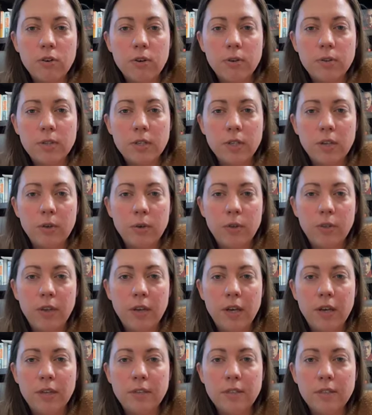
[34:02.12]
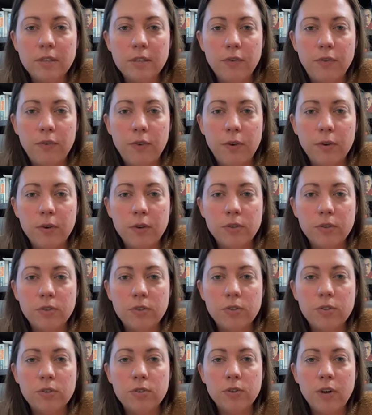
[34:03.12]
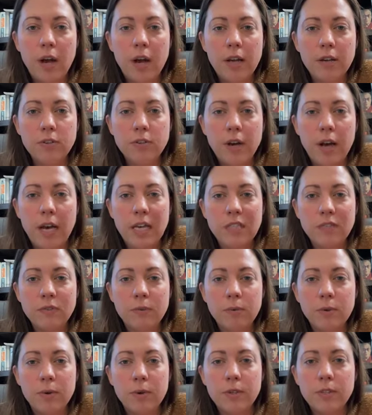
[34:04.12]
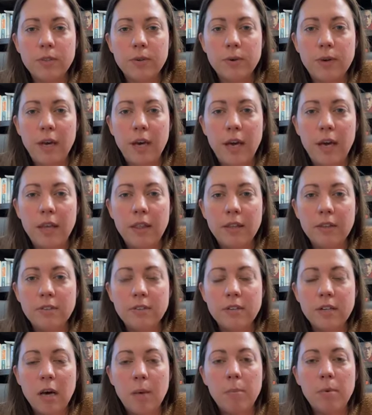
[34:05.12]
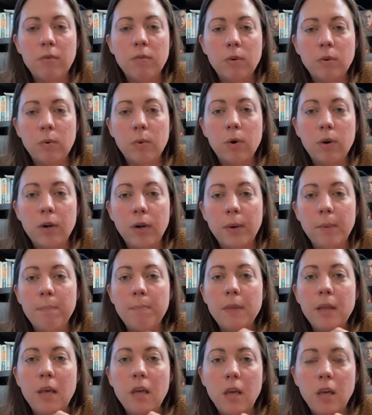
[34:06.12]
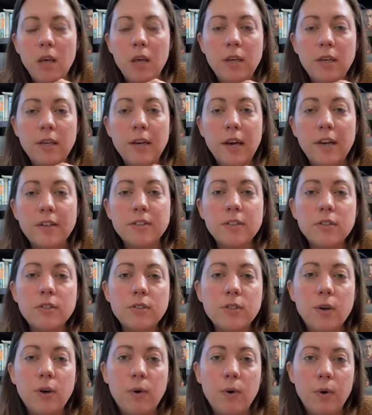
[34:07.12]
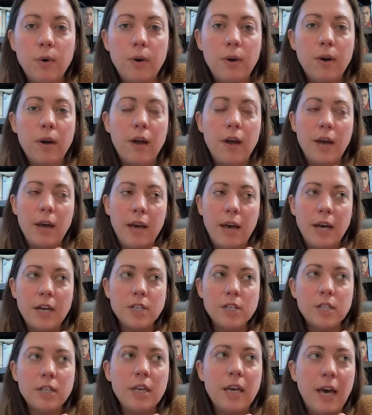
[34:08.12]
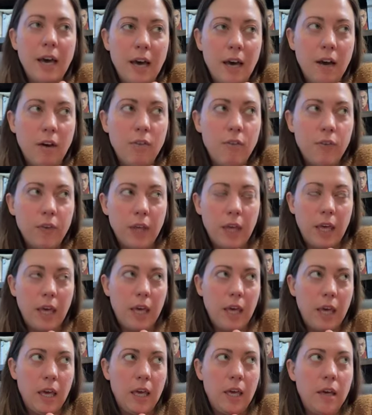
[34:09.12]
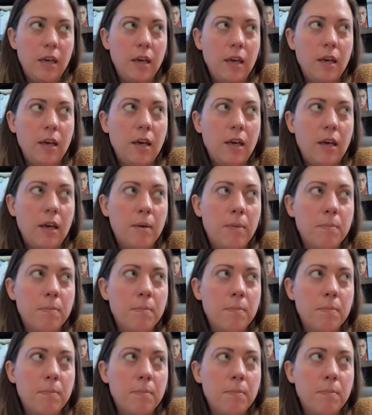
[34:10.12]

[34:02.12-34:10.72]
introducing new things, is a few good tries from the horse okay, then stop and reward? Yes, so I actually have a,